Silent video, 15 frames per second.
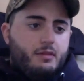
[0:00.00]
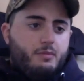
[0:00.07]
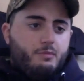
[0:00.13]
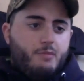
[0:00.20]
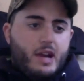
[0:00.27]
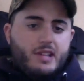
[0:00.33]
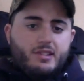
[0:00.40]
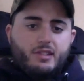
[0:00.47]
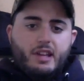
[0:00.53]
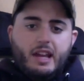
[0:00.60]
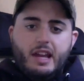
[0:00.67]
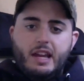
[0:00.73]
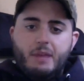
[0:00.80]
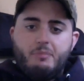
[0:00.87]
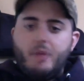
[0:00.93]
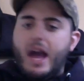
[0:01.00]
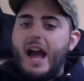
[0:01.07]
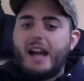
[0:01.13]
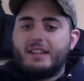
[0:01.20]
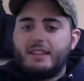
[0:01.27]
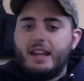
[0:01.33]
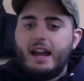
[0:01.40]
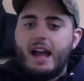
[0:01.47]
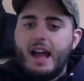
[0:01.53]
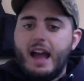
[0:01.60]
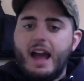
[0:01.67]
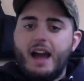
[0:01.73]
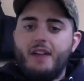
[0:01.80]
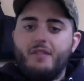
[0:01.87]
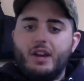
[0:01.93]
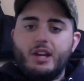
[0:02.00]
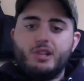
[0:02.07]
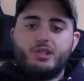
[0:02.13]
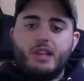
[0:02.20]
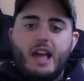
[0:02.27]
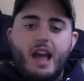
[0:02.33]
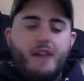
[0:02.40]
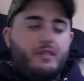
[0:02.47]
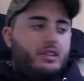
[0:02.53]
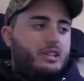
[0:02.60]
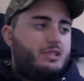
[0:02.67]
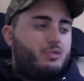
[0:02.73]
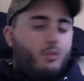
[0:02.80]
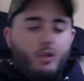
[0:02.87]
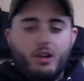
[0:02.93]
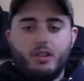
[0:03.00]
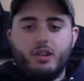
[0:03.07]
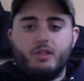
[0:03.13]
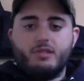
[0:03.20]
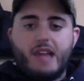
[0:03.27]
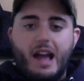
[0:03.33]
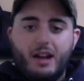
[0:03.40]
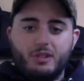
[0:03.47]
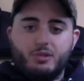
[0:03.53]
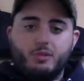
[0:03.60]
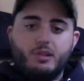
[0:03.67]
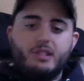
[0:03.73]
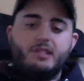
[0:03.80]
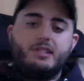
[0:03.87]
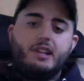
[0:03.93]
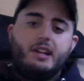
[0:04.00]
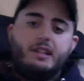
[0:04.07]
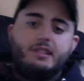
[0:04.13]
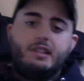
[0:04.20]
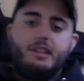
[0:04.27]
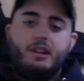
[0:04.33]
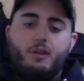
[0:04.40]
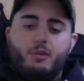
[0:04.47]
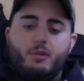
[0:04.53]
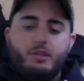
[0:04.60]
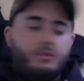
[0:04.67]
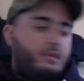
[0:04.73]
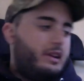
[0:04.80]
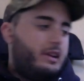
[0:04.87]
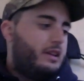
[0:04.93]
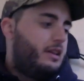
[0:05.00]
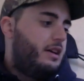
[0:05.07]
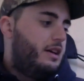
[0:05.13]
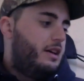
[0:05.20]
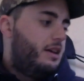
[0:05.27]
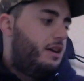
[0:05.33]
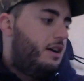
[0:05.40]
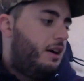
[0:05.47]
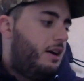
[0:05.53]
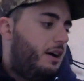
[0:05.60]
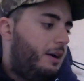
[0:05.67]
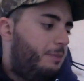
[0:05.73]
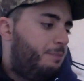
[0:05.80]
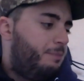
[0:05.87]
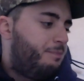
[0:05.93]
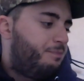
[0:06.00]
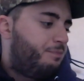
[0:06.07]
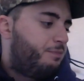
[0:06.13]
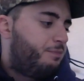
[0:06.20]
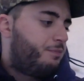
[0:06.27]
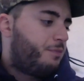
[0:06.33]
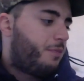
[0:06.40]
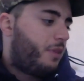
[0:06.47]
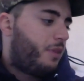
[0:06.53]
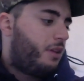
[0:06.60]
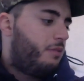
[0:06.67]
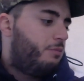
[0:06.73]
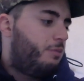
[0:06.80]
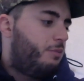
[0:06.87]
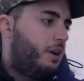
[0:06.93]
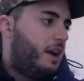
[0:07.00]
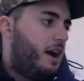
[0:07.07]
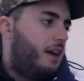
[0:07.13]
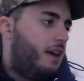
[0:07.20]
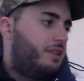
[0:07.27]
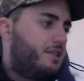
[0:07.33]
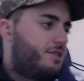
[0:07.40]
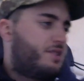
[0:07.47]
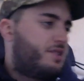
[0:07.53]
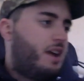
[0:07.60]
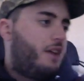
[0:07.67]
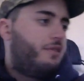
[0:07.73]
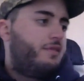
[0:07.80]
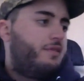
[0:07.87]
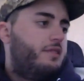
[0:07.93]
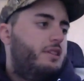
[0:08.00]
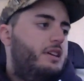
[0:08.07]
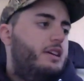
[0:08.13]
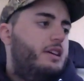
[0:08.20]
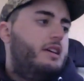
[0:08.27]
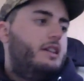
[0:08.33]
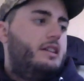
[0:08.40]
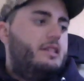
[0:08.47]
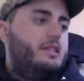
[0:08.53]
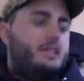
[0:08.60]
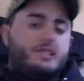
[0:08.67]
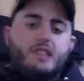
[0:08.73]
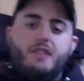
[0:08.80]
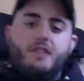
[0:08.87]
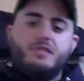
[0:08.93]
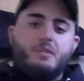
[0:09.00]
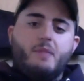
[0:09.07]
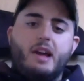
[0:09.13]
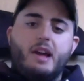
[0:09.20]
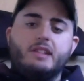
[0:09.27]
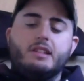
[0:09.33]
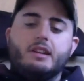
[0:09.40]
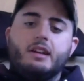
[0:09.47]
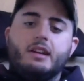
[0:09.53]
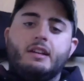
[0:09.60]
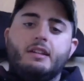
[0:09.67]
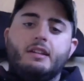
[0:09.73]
Basically any pack that I have, I usually have at least one of those Altoids tins in there with me. But yeah, this stuff's amazing.